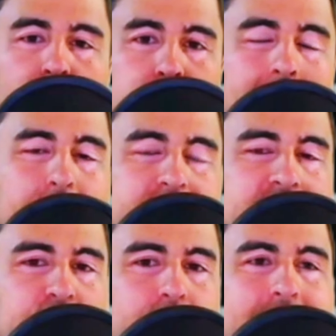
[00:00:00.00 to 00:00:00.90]
grounded
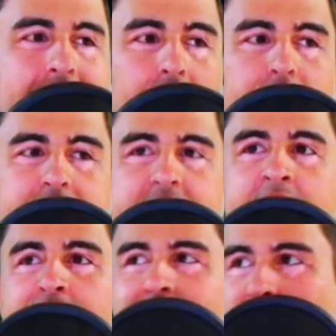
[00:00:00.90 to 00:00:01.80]
in reality,
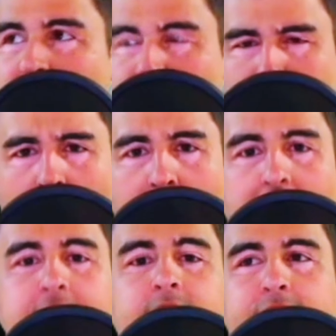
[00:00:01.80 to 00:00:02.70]
very raw,
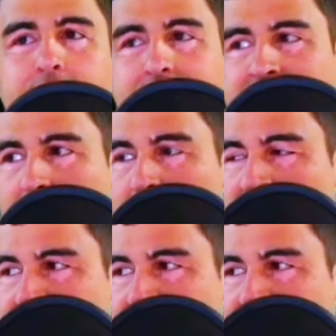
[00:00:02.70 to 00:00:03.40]
very, you know,